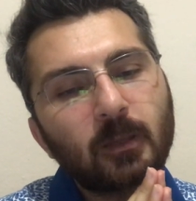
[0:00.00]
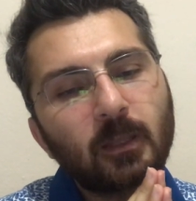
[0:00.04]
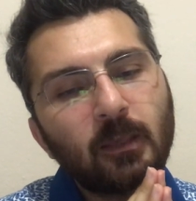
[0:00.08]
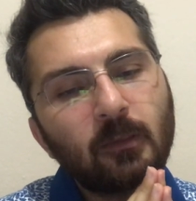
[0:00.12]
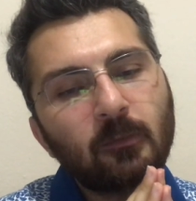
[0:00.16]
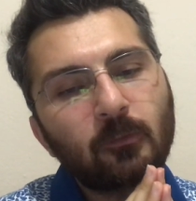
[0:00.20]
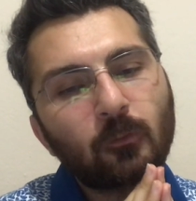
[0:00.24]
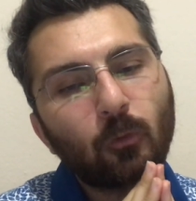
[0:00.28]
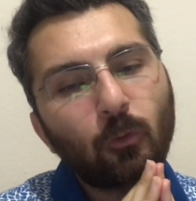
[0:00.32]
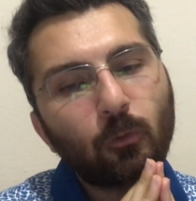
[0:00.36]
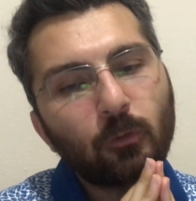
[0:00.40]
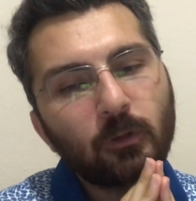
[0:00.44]

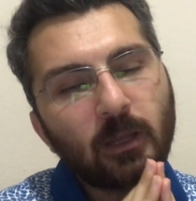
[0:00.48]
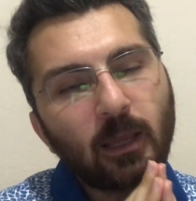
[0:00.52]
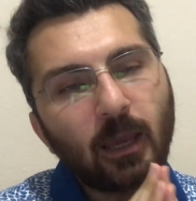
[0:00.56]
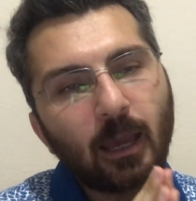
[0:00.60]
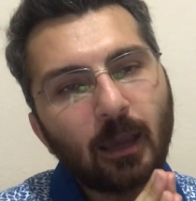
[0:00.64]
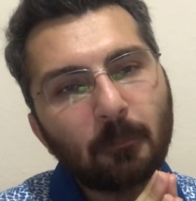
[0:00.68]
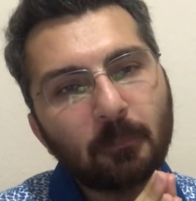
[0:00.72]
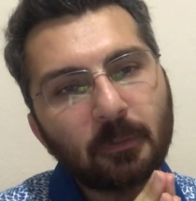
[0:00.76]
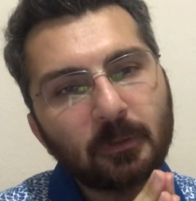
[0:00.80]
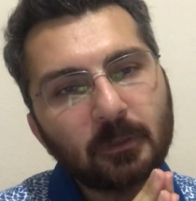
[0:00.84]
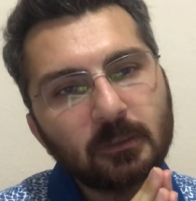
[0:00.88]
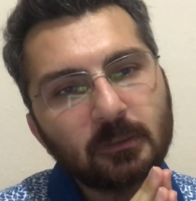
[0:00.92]
his own
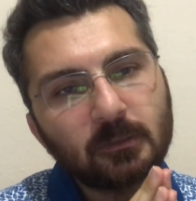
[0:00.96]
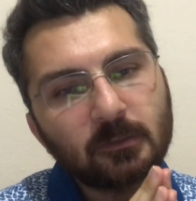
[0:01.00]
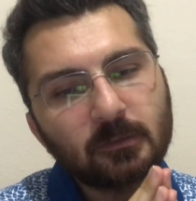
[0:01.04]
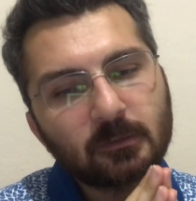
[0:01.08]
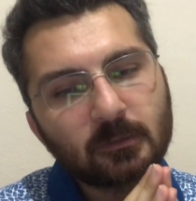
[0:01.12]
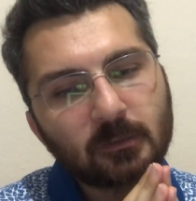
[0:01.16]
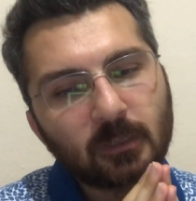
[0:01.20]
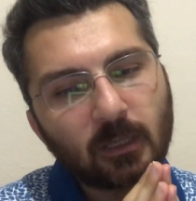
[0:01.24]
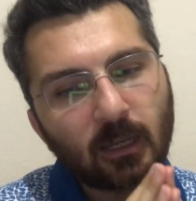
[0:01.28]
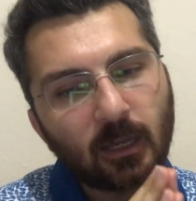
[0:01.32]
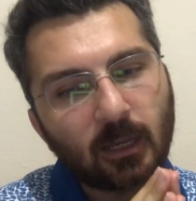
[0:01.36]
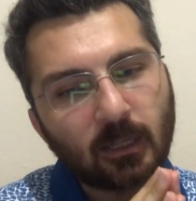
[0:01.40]

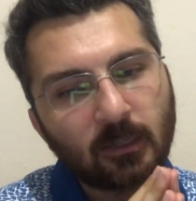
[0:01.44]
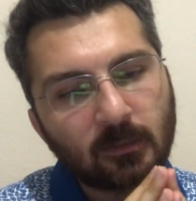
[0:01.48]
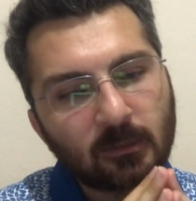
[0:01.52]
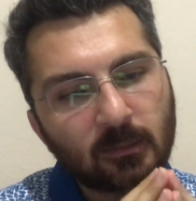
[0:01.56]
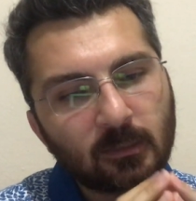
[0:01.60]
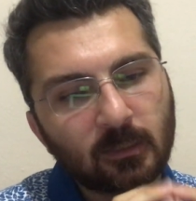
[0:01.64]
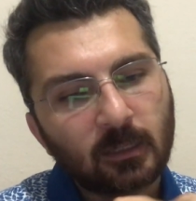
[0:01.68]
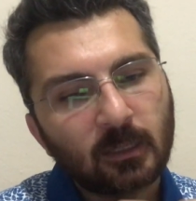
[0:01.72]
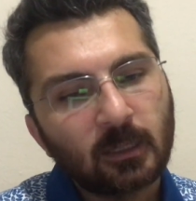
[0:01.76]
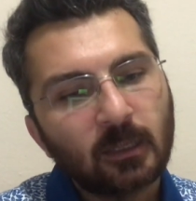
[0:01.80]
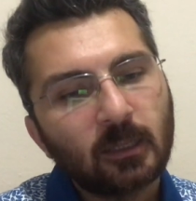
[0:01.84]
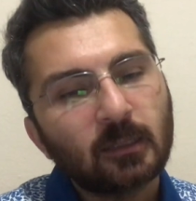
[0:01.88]
happiness
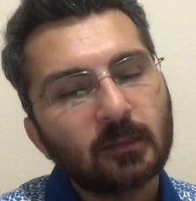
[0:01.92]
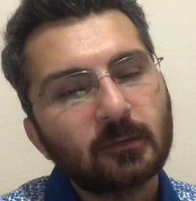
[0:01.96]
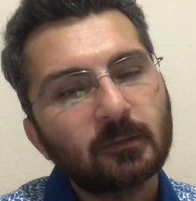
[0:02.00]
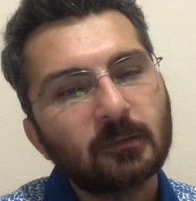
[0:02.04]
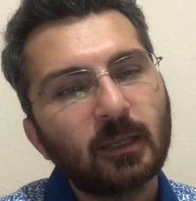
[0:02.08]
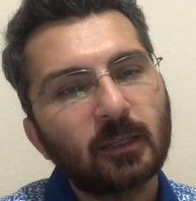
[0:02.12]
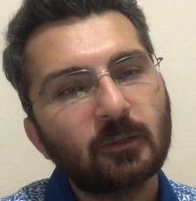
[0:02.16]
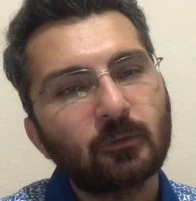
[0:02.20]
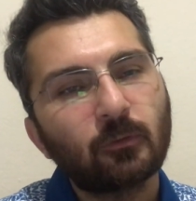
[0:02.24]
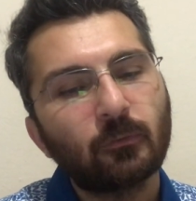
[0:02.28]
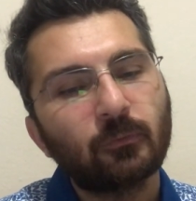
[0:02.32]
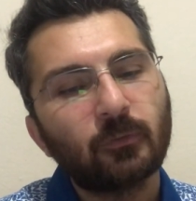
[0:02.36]
and
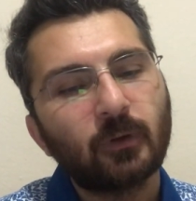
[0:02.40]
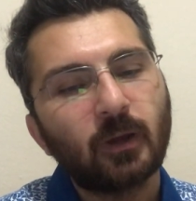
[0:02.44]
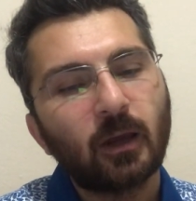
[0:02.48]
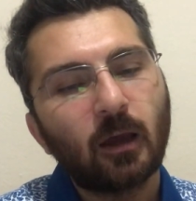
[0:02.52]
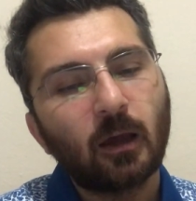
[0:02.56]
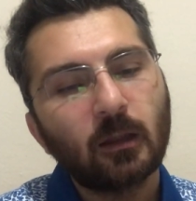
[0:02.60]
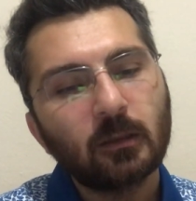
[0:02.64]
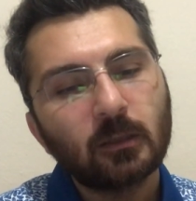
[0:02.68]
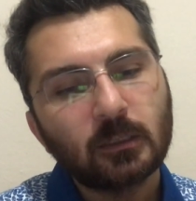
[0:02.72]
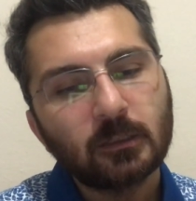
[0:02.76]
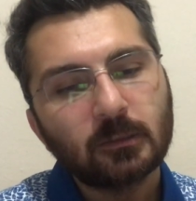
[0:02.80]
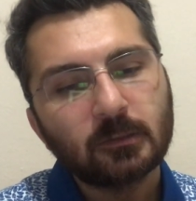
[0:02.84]
that of
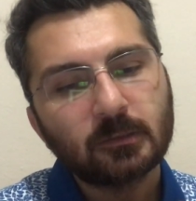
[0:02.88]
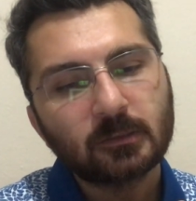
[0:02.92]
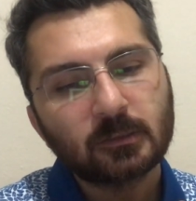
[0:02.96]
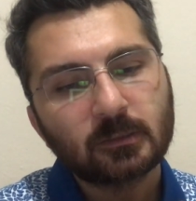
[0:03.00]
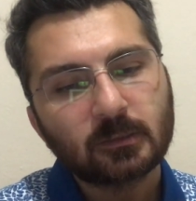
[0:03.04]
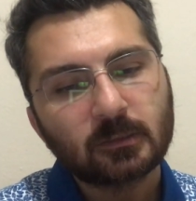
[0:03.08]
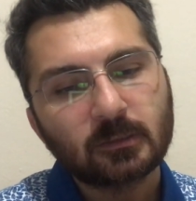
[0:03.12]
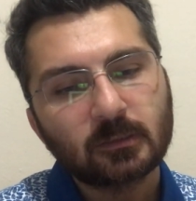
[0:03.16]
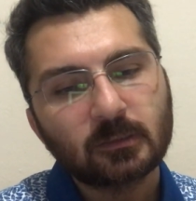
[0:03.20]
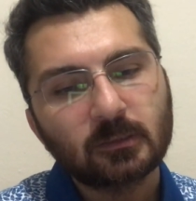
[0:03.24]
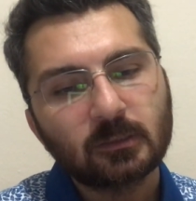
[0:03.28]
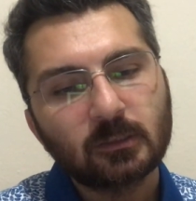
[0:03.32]
others,